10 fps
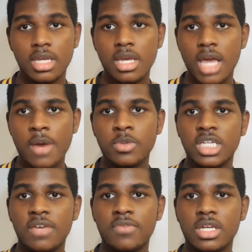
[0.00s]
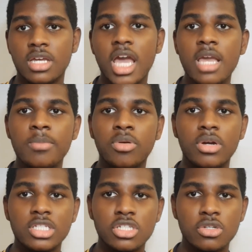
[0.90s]
I will give it
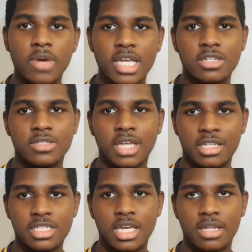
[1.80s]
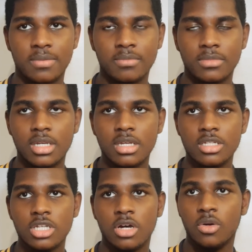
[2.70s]
8.2 SOs out of 10.
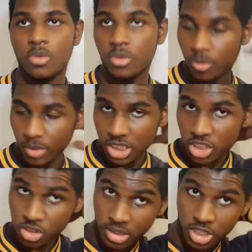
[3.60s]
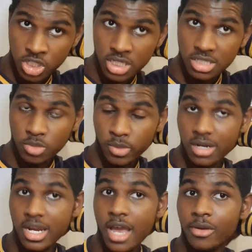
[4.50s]
So with this trilogy, since we are
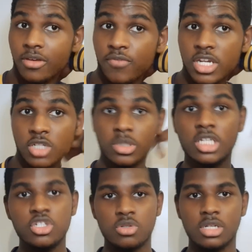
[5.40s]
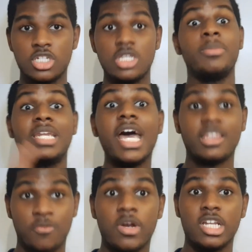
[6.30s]
now finished with this trilogy, but not
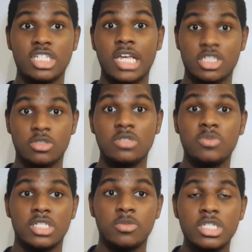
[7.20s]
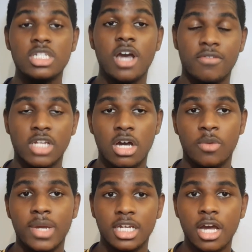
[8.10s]
the franchise, because we still have a long
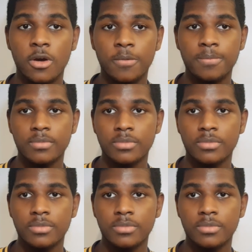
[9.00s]
way to go,